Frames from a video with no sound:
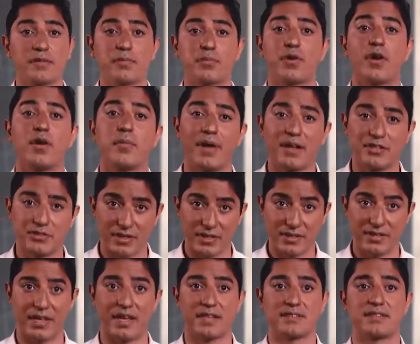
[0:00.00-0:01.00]

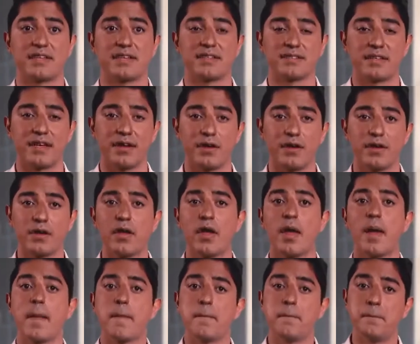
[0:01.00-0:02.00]
Prometric Testing Center.
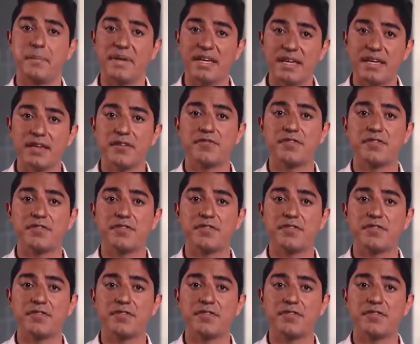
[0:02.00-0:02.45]
Be